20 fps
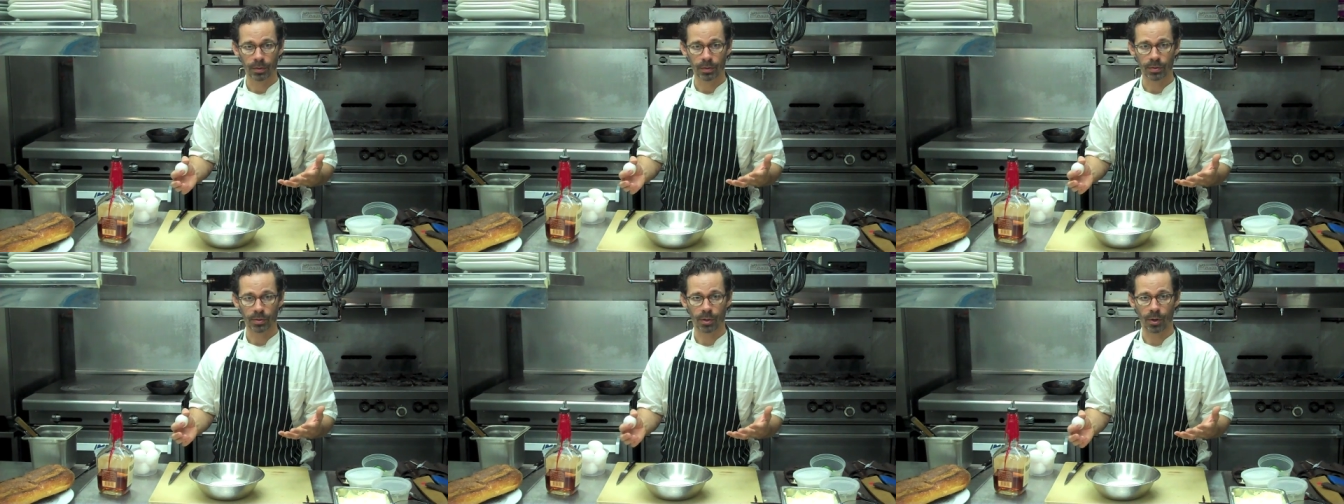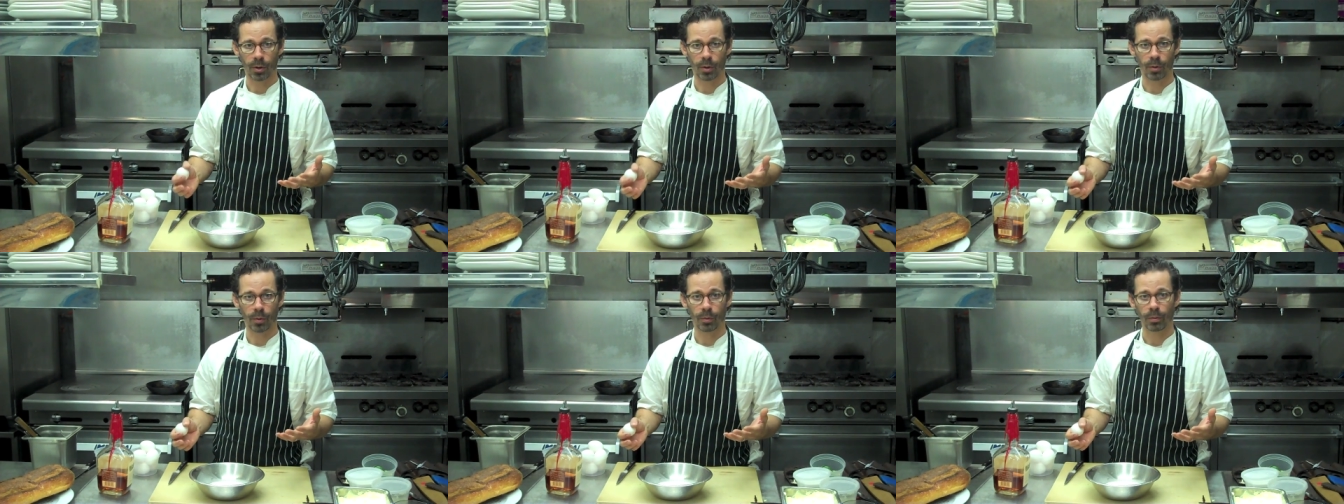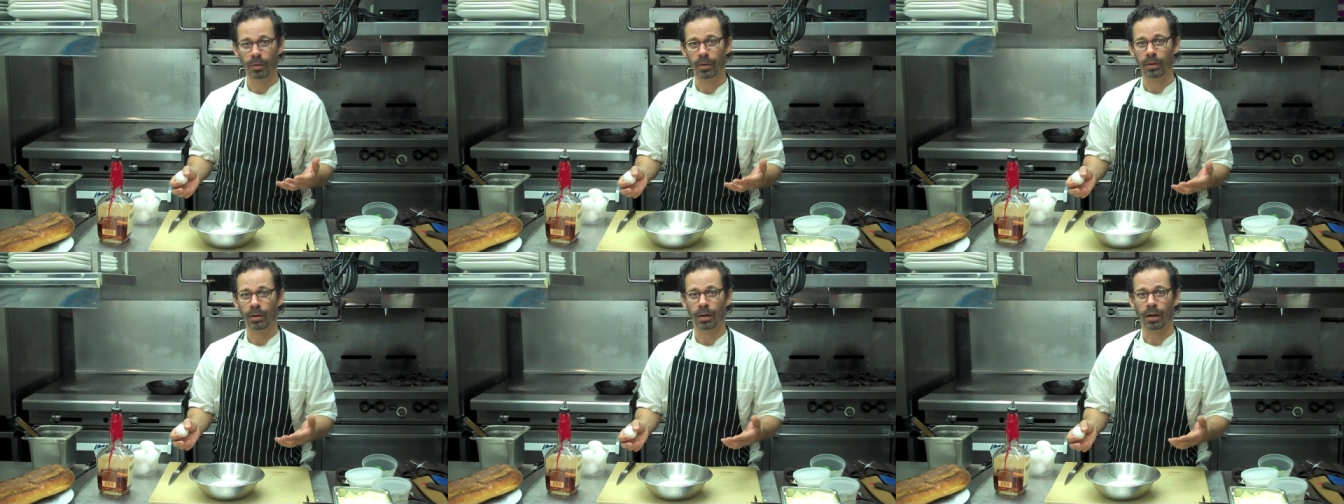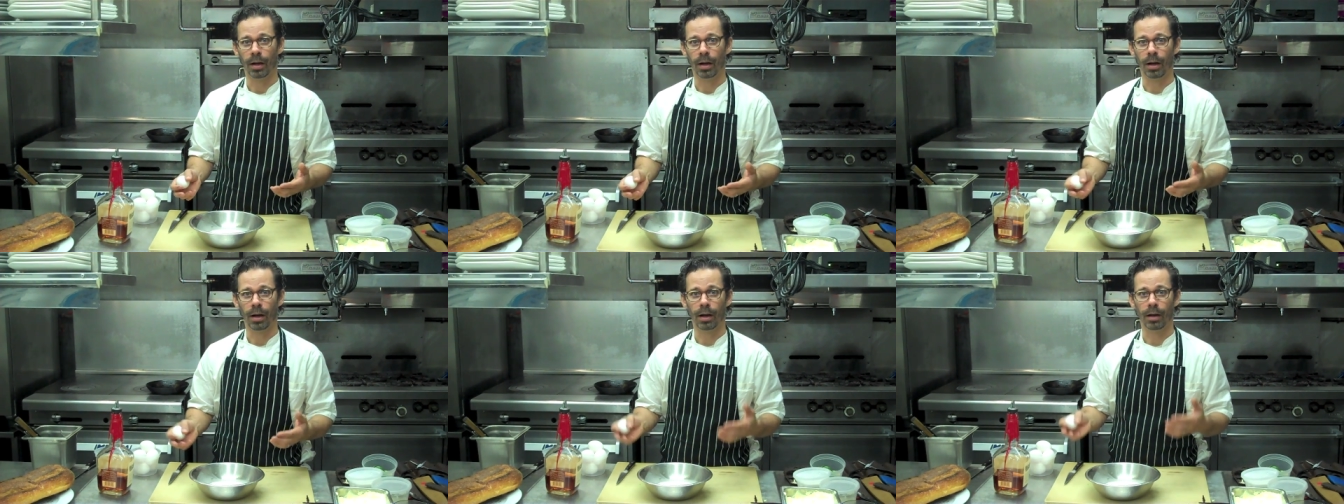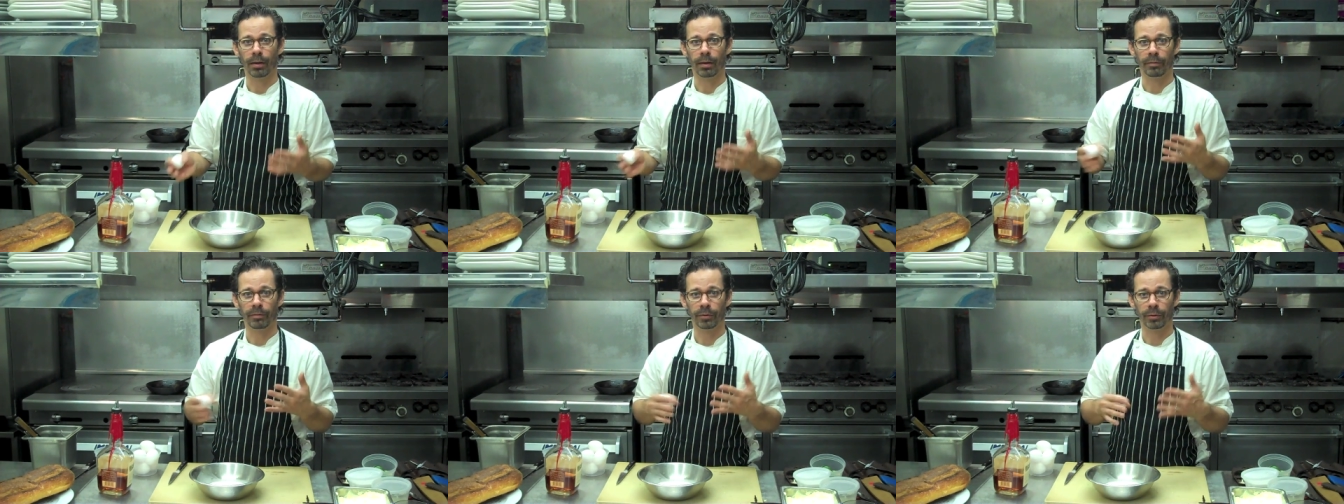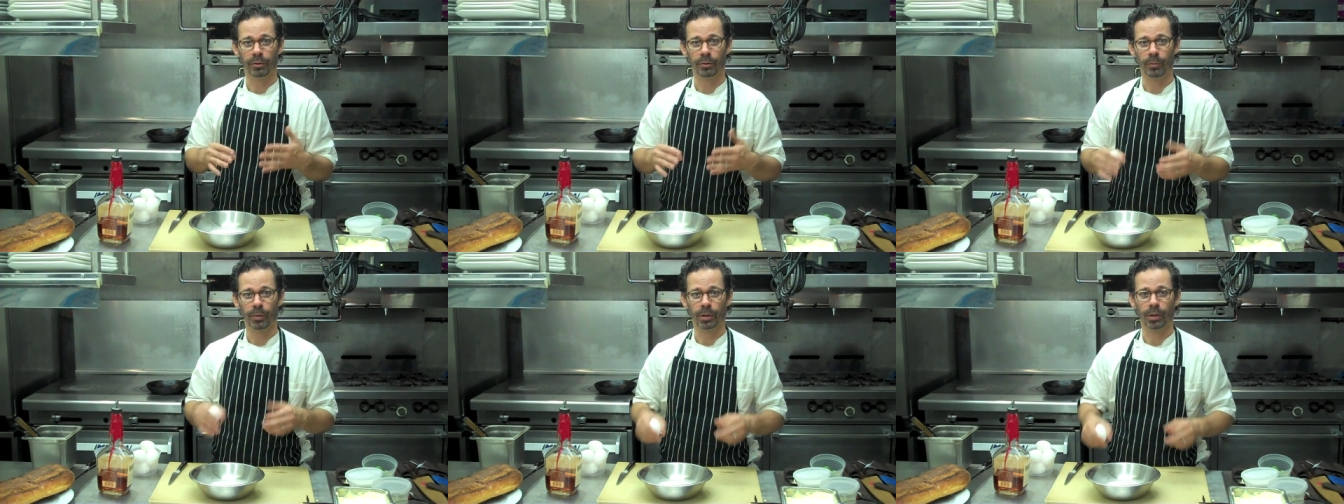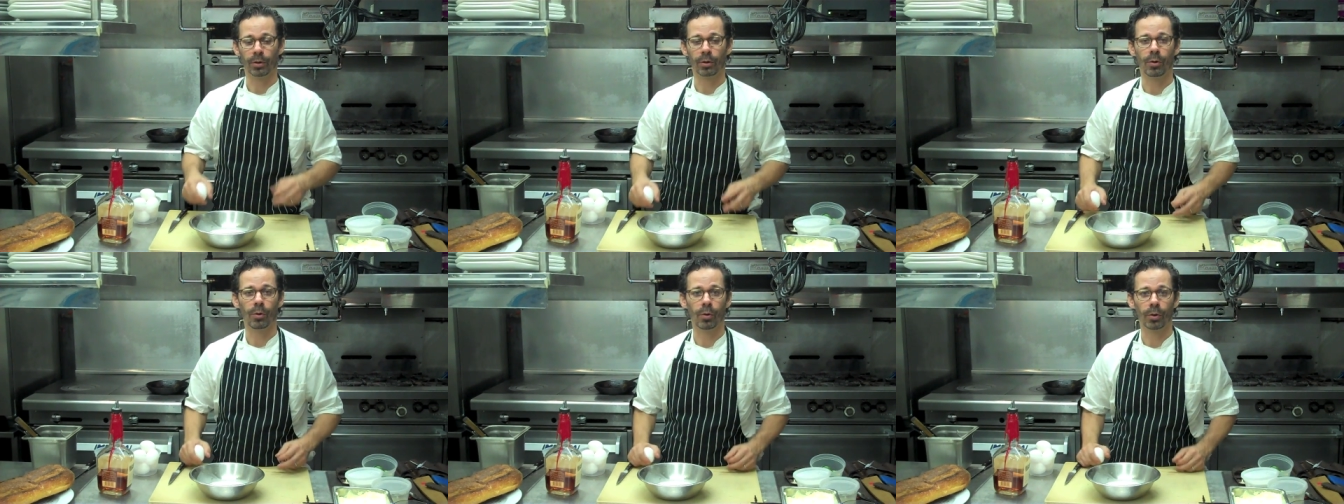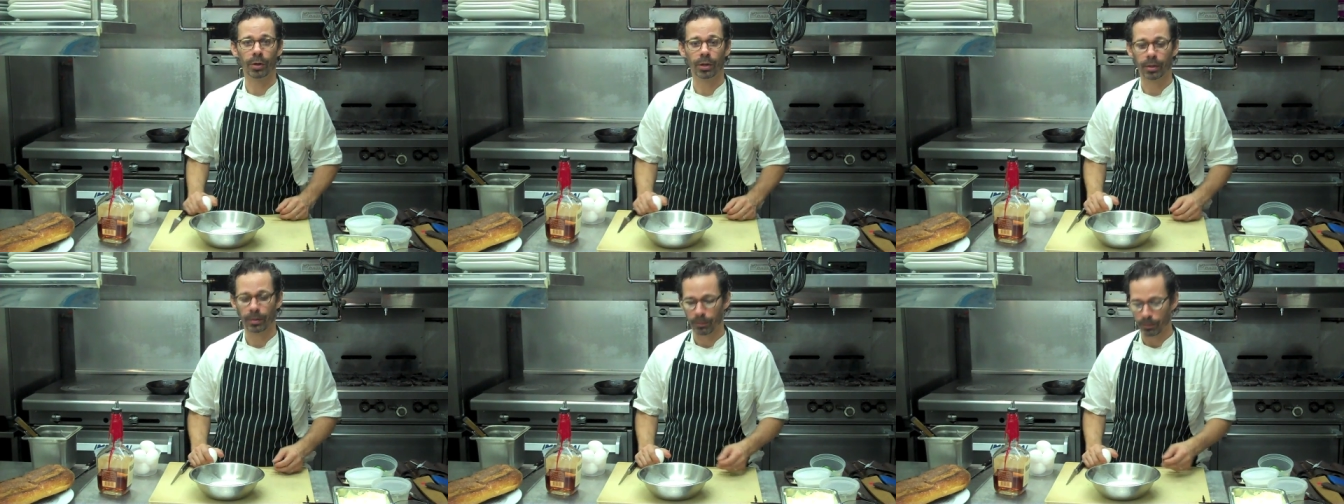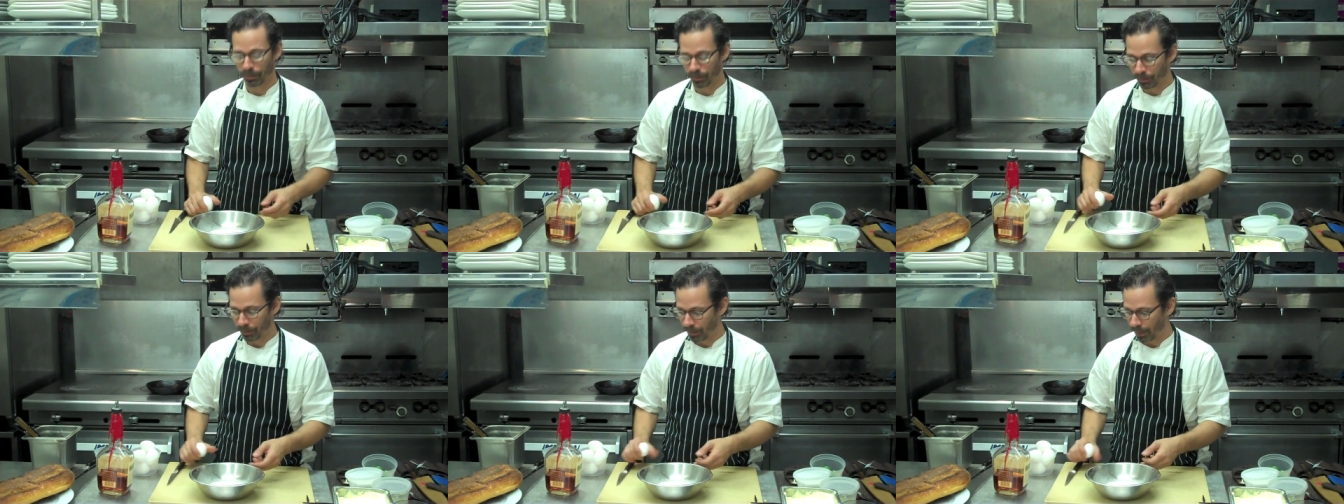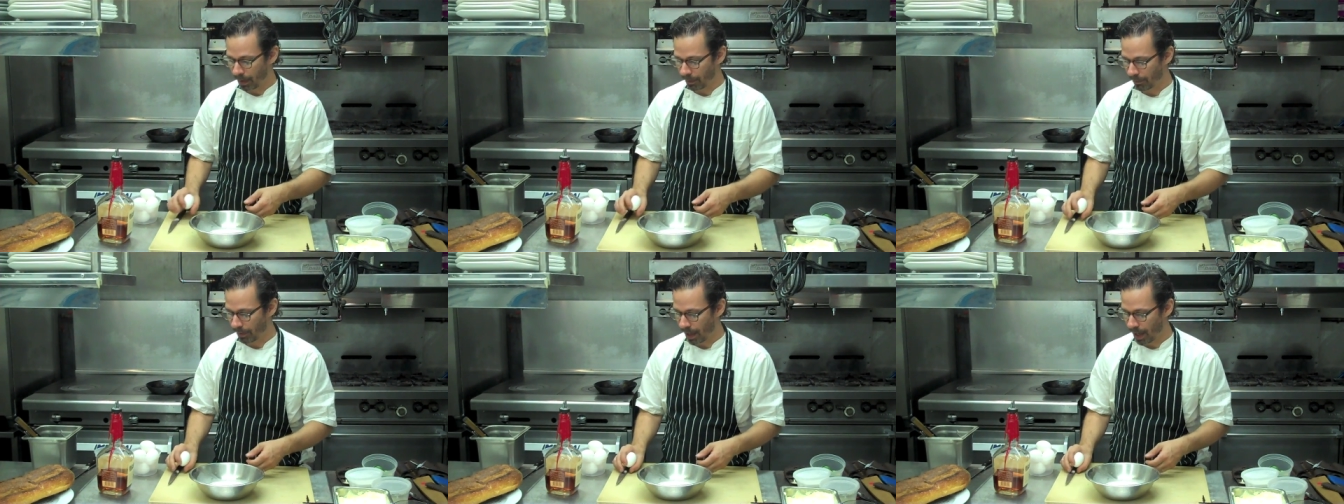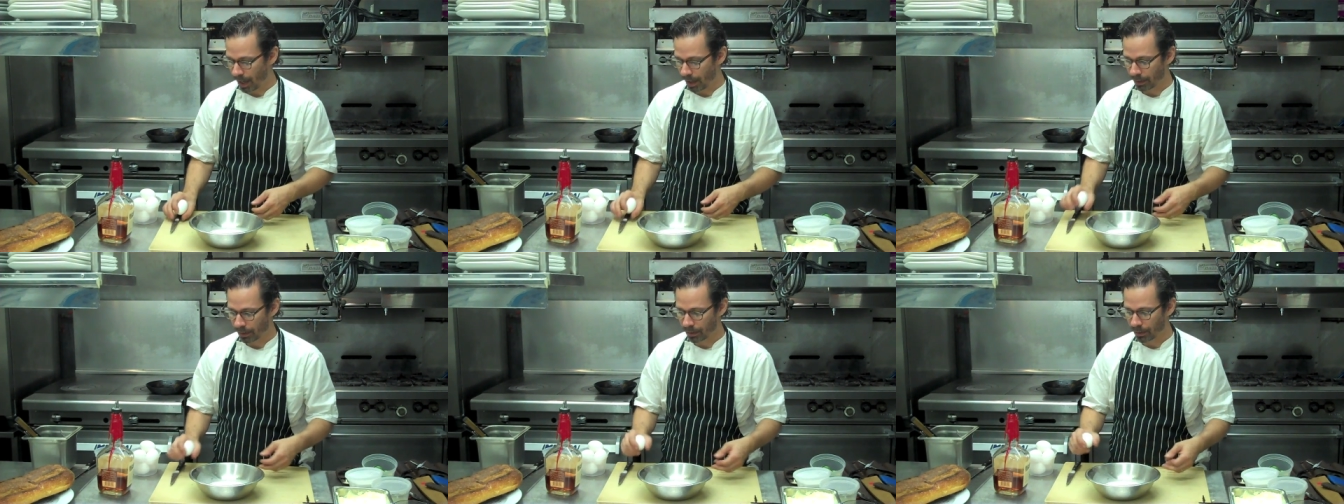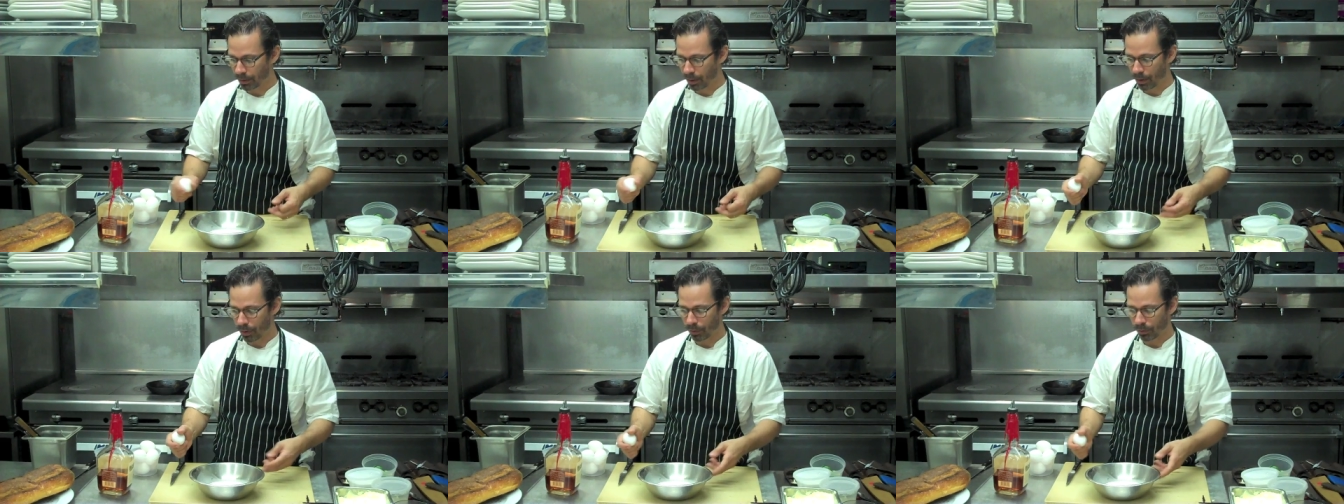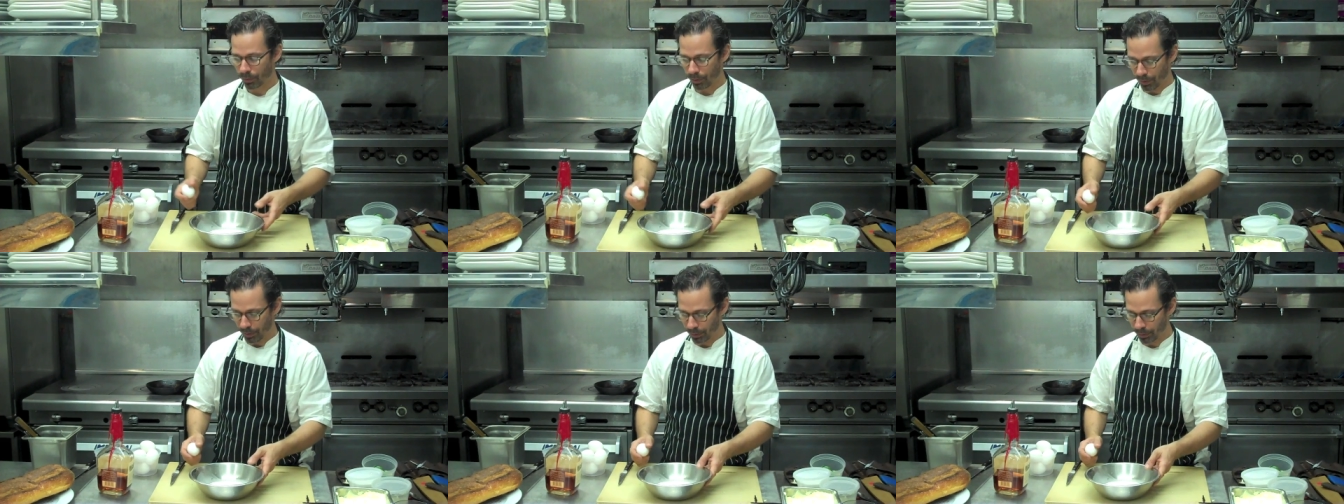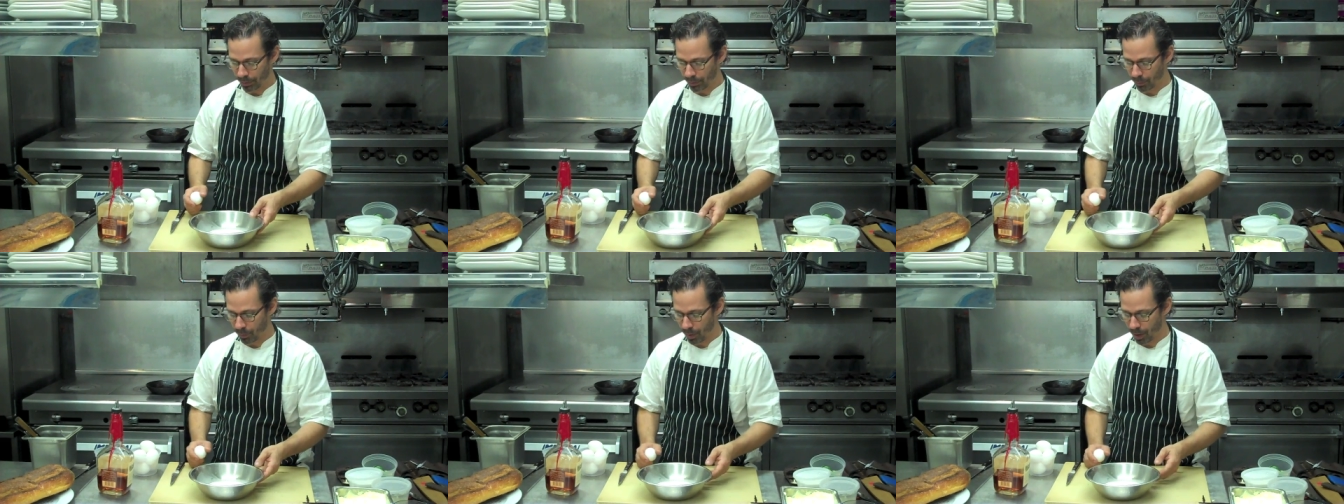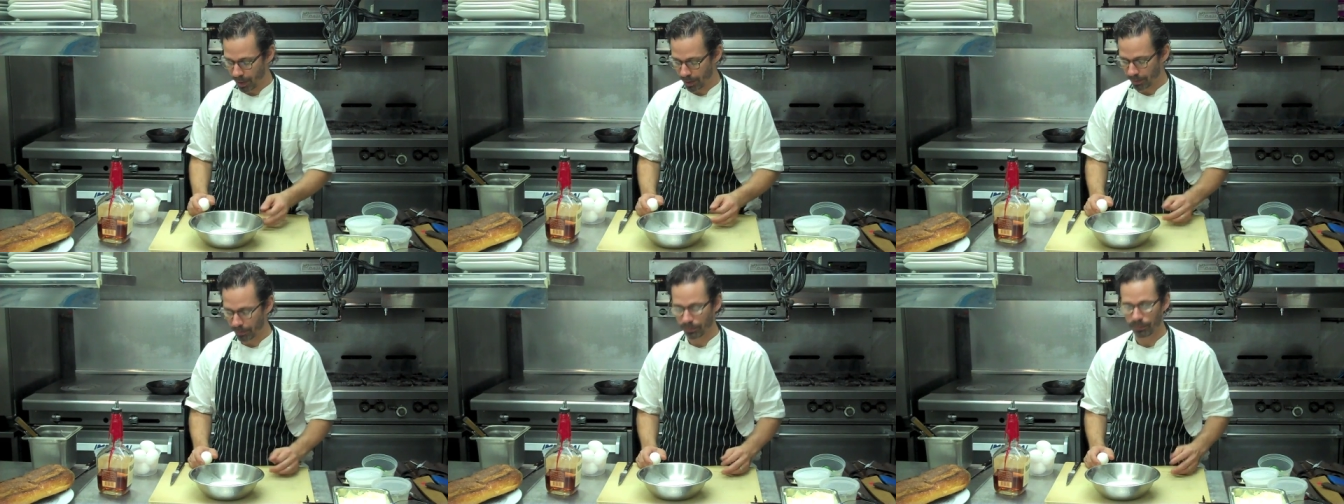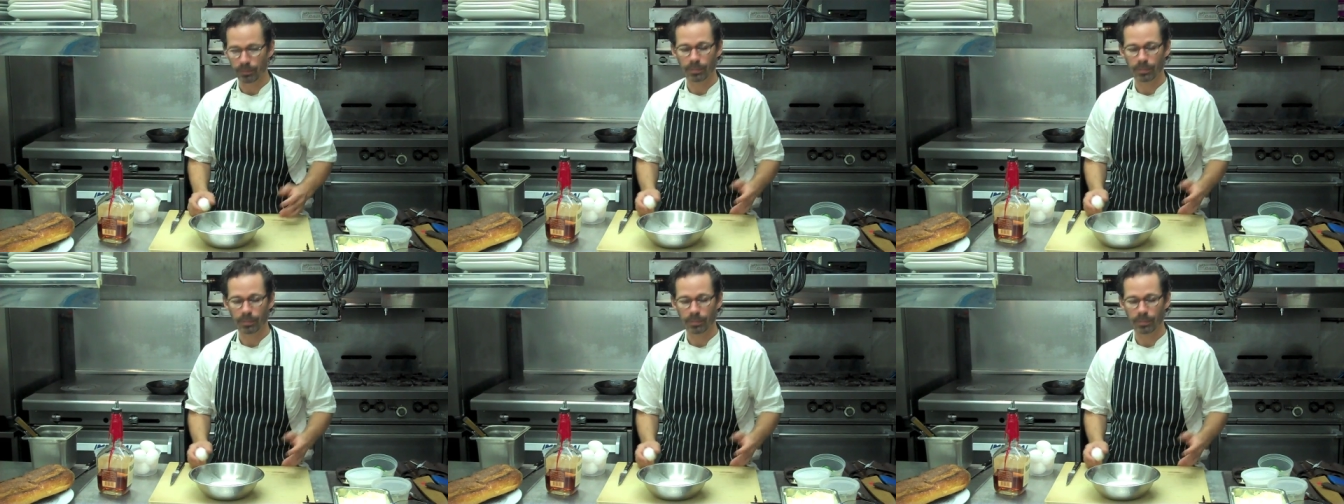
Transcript: So if you're doing 1/4 of that, you know you want